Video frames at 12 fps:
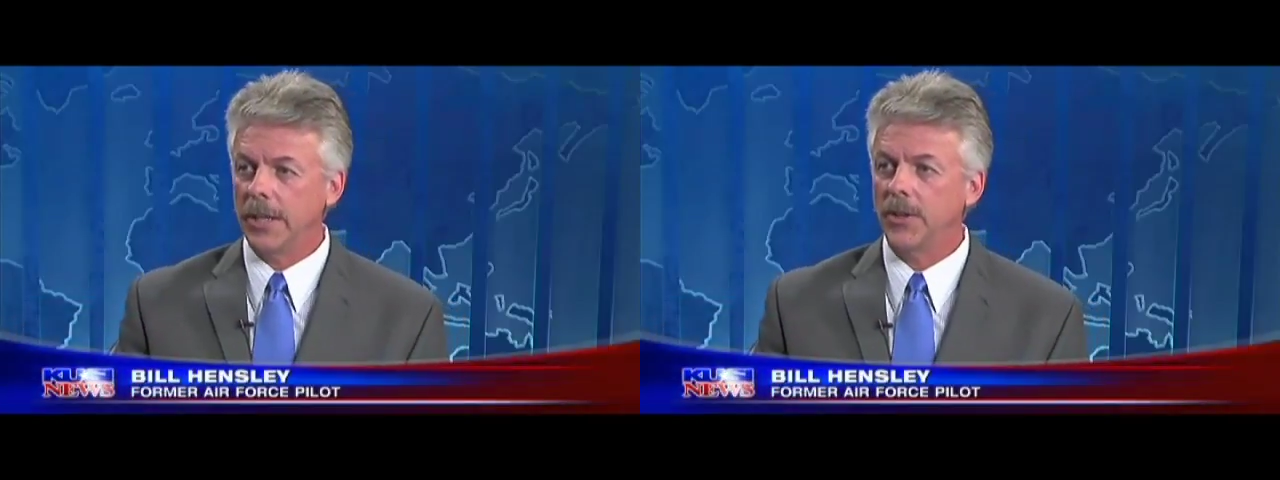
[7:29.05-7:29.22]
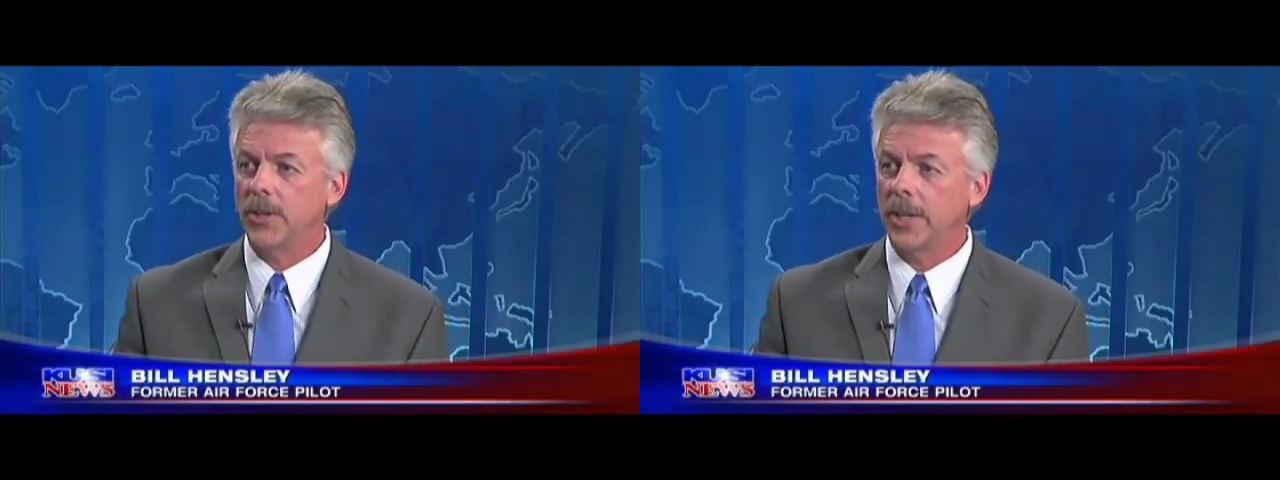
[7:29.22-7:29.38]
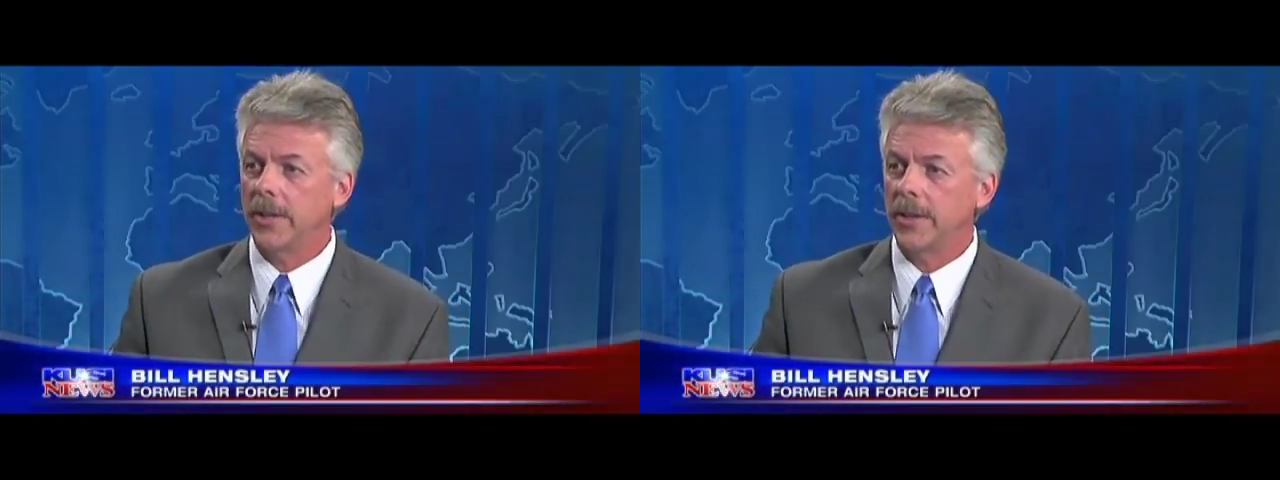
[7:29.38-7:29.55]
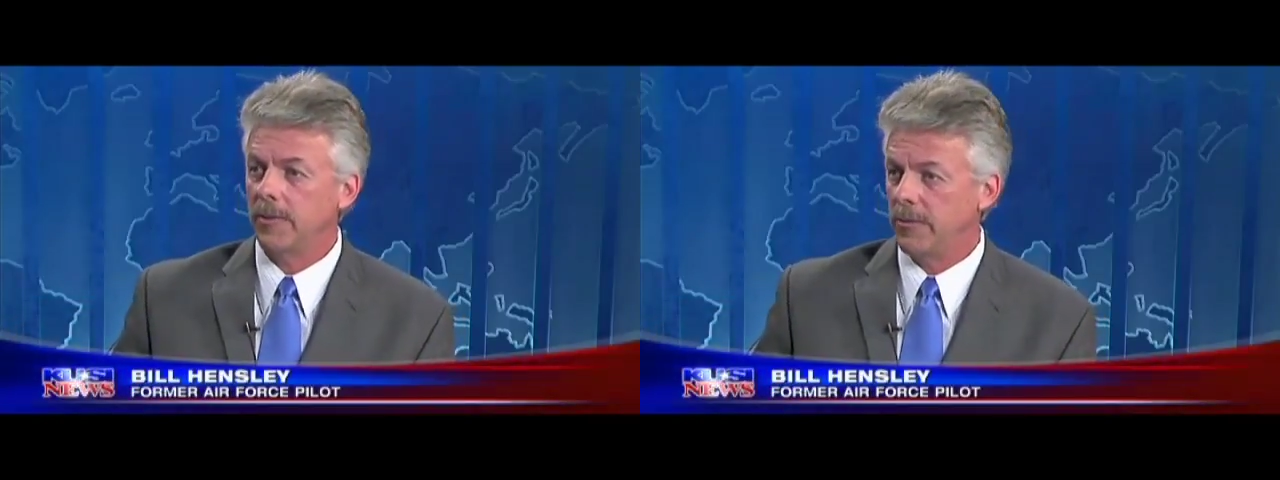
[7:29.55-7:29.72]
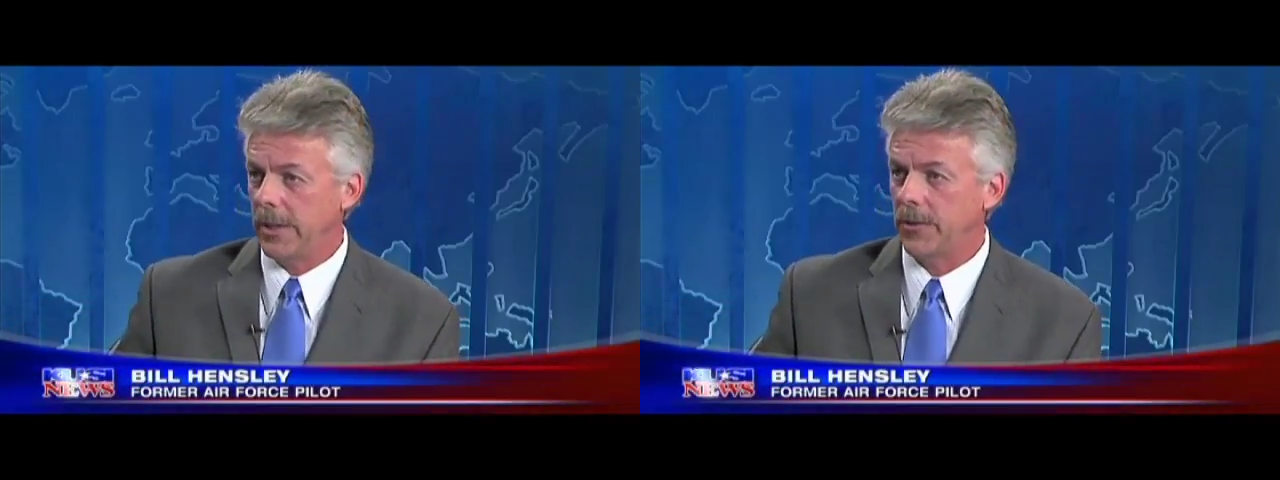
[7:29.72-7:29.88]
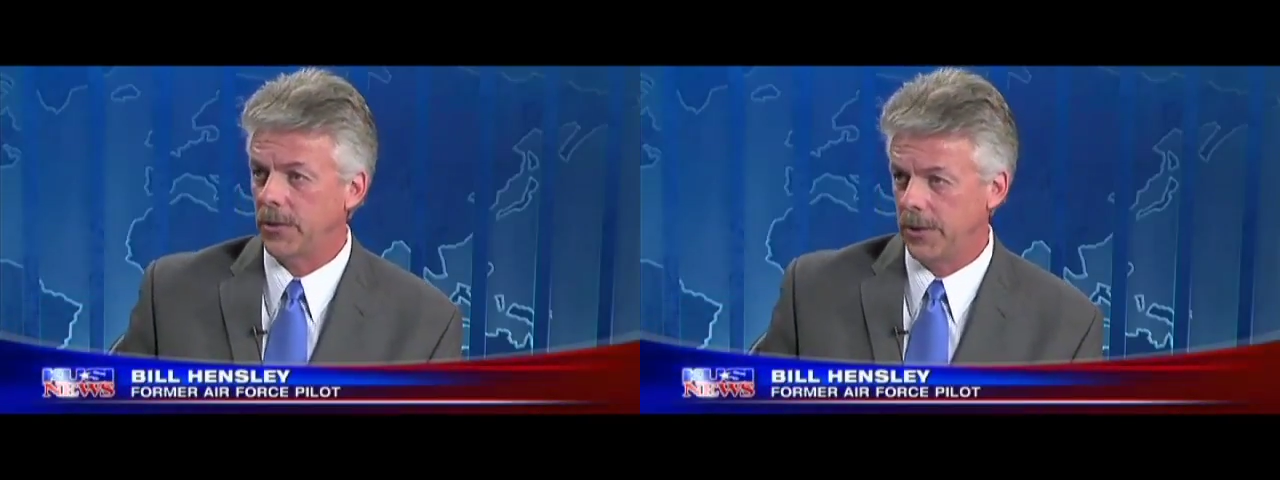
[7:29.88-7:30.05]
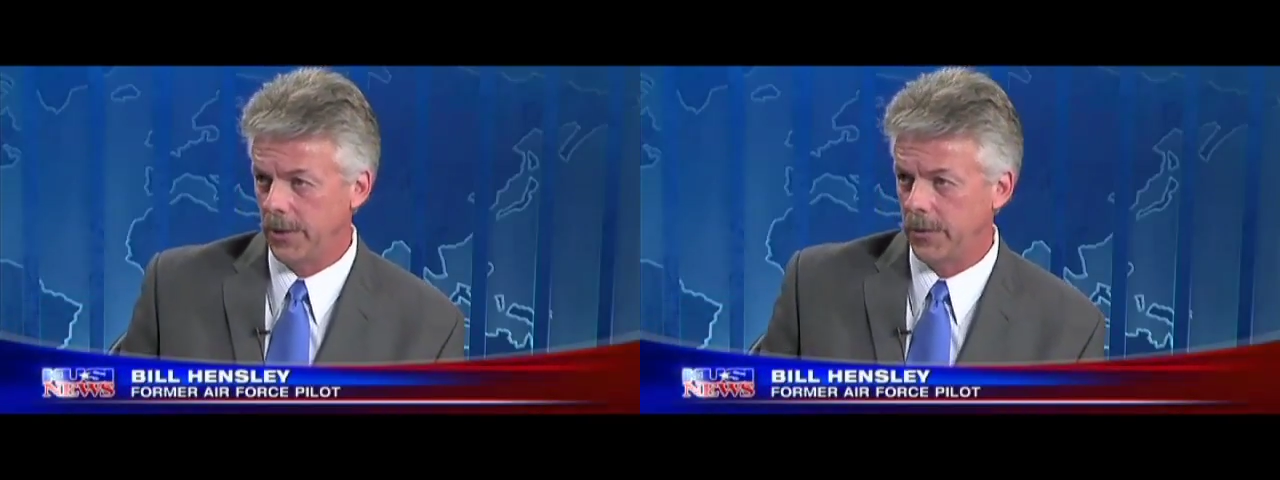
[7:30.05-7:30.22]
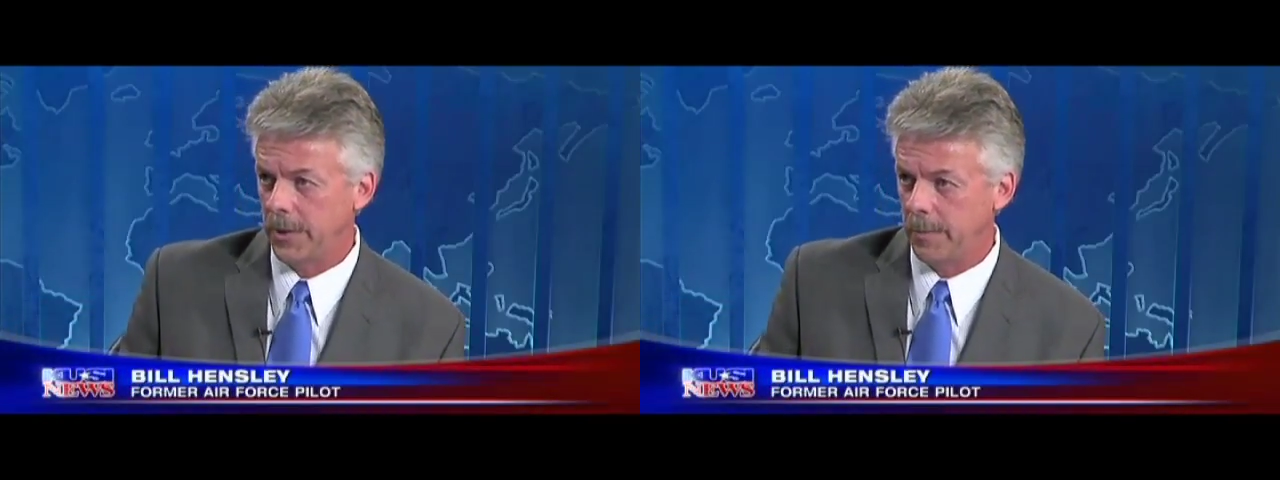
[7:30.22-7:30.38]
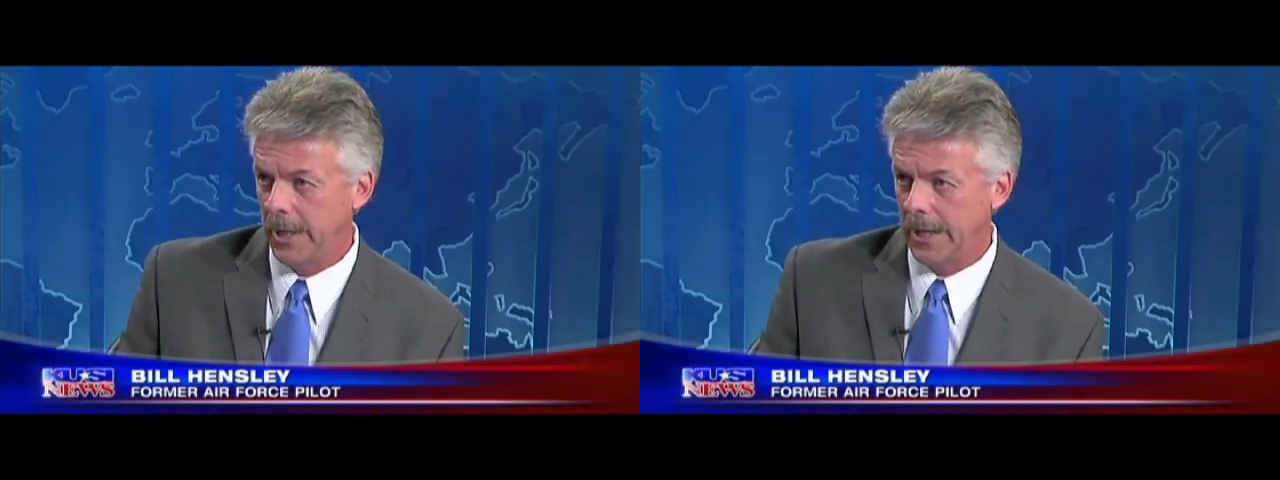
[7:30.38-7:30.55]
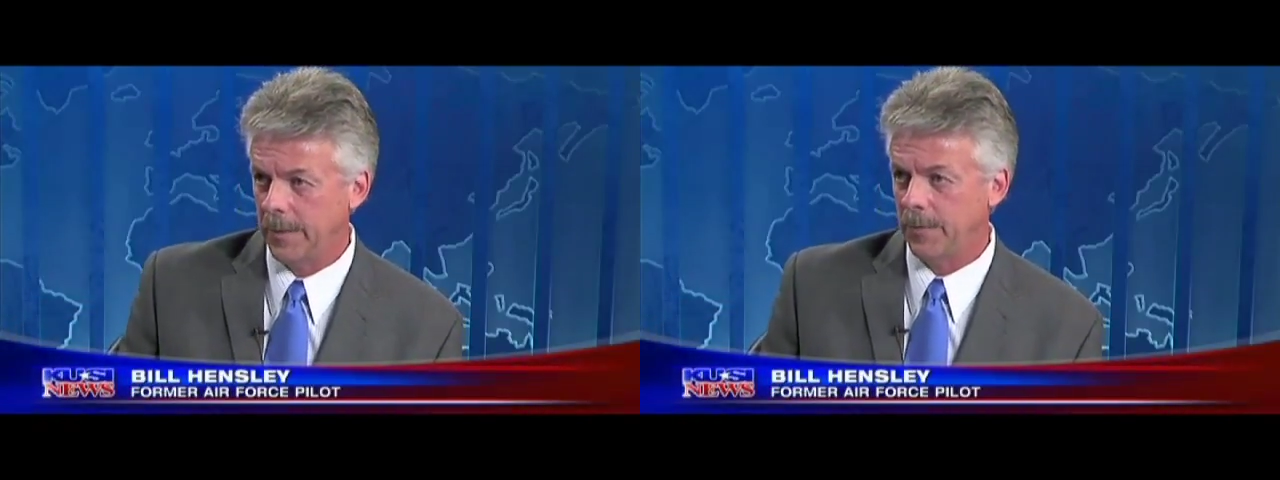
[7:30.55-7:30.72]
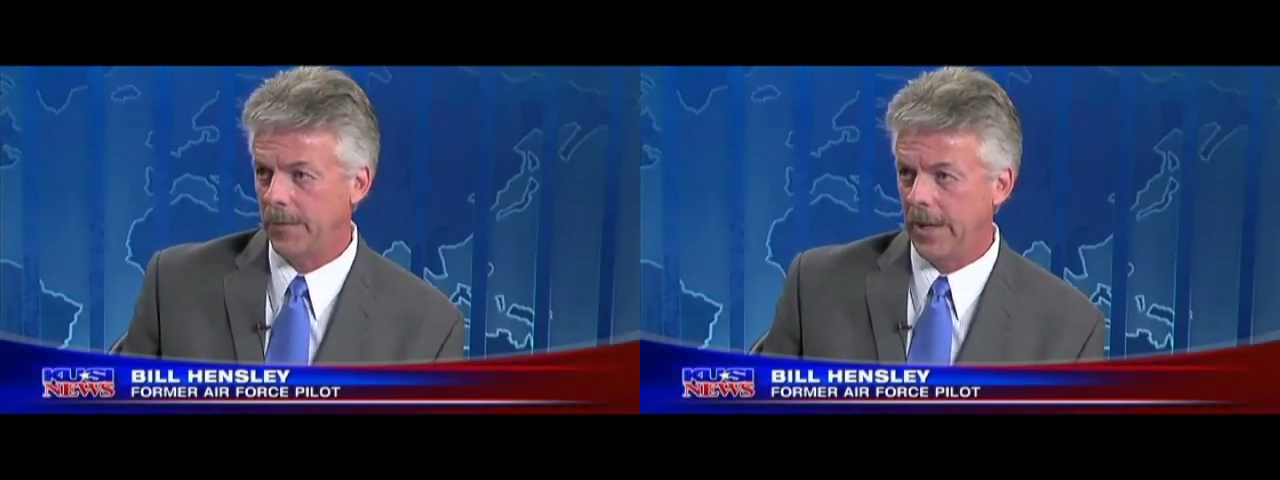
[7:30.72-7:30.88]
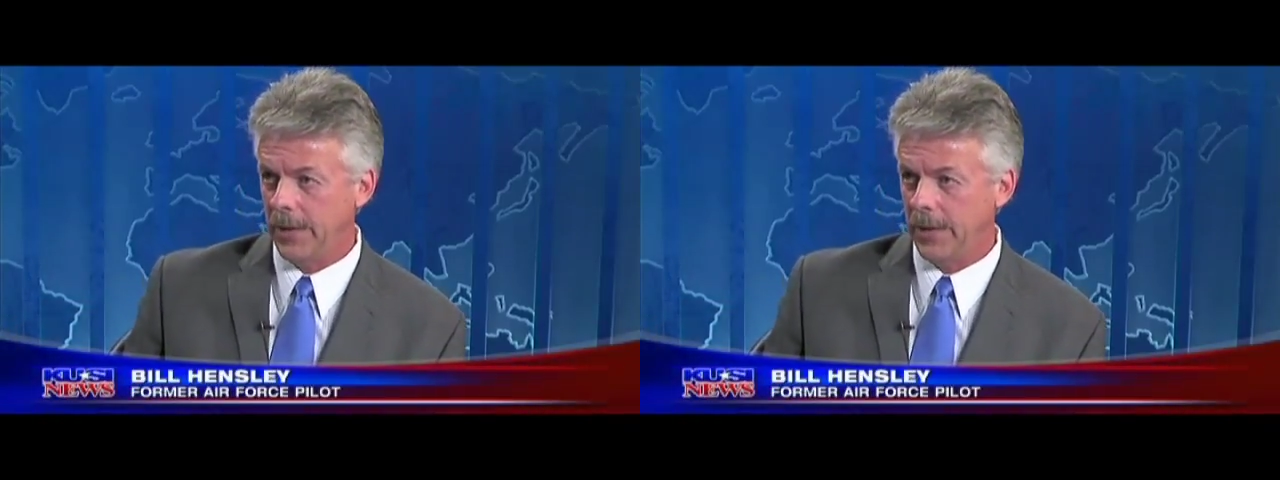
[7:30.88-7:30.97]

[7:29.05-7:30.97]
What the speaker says: engineering feats known to man,